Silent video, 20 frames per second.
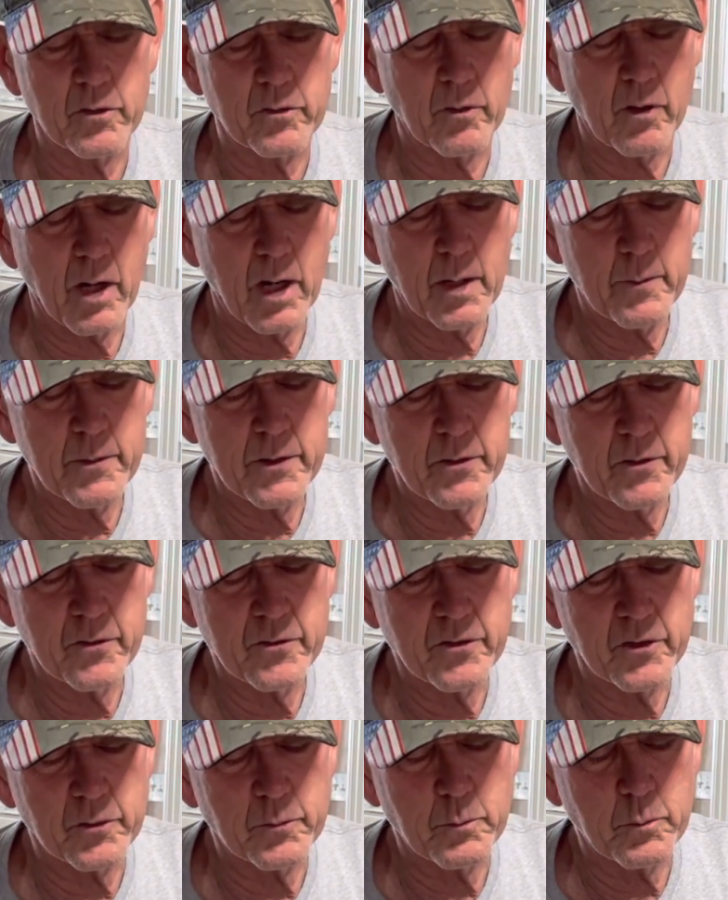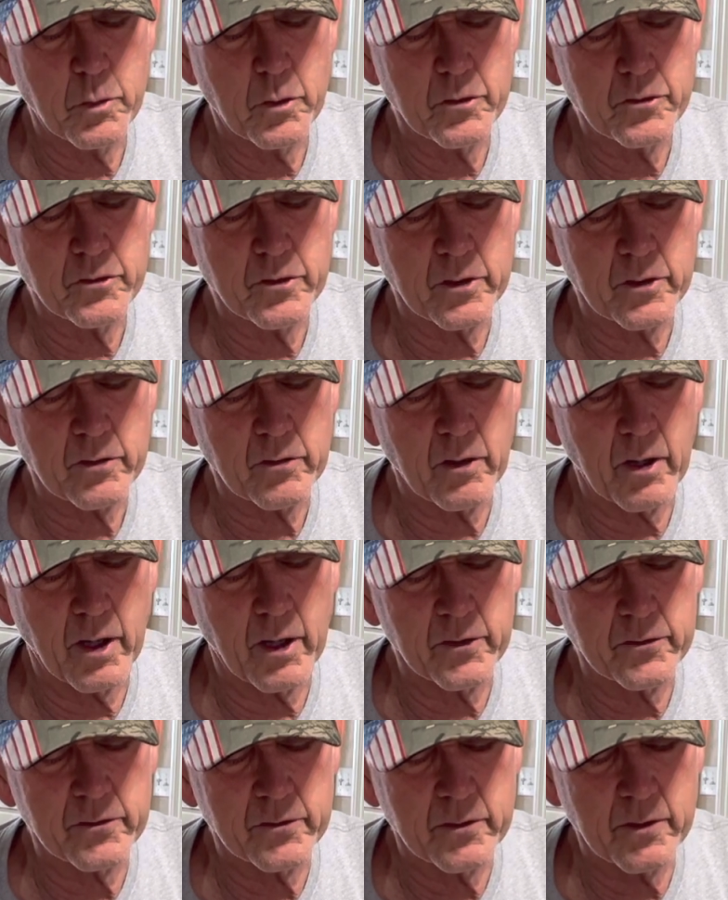So all I'm going to do is just push it
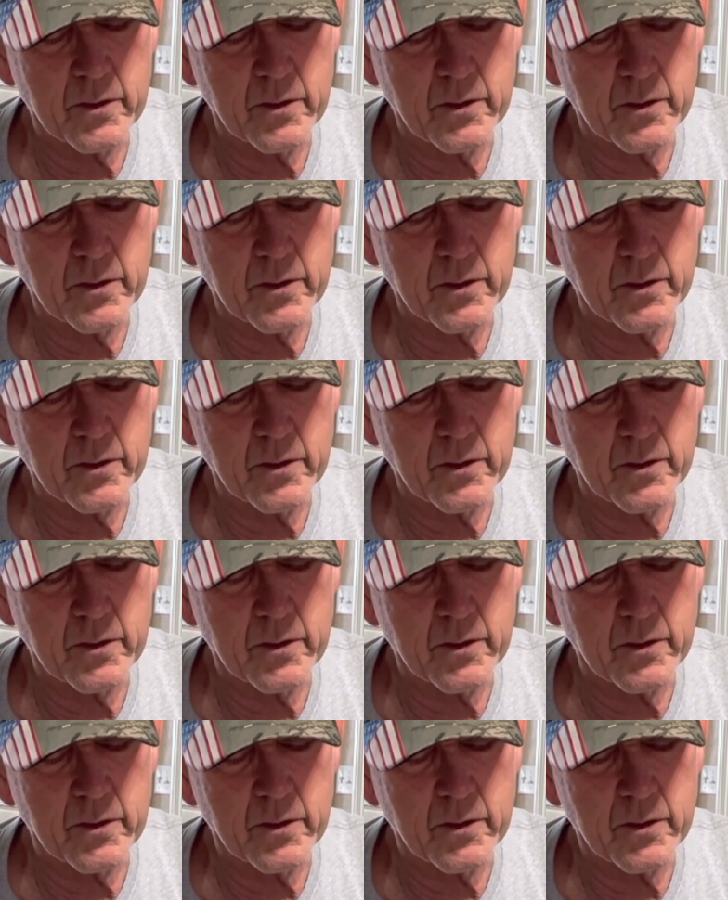across.